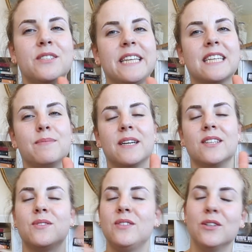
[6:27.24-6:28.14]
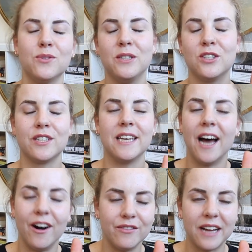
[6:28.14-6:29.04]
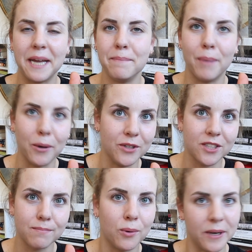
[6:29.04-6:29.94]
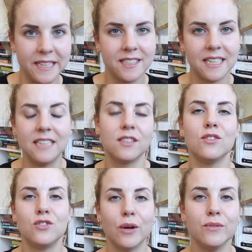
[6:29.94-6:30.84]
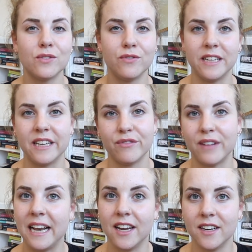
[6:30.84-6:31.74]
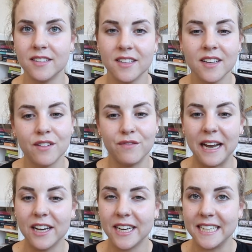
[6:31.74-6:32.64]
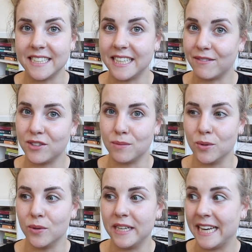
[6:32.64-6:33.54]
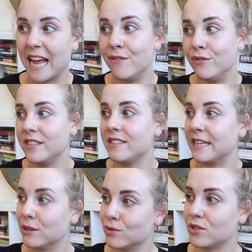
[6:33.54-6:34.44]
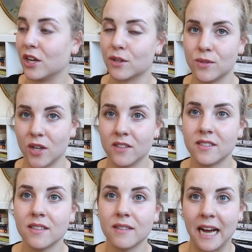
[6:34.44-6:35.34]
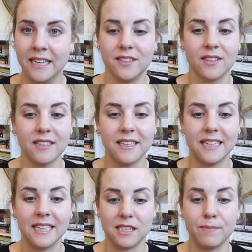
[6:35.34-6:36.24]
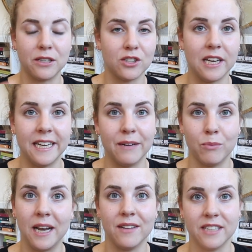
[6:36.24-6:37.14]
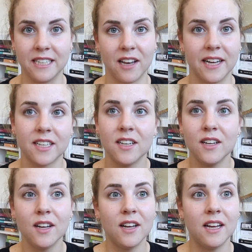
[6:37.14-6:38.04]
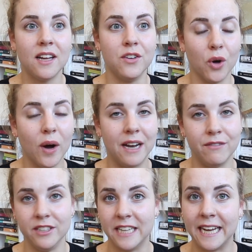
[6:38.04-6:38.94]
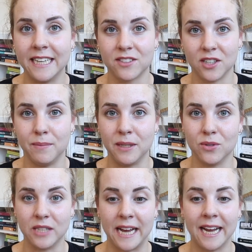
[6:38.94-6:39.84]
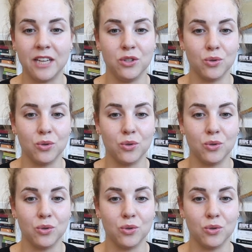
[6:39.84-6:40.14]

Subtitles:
6, because don't we just love a bonus point, is don't fear failure. Failure is inevitable in every single circumstance, and especially in weightlifting. Like, not every day is going to be your day, and you're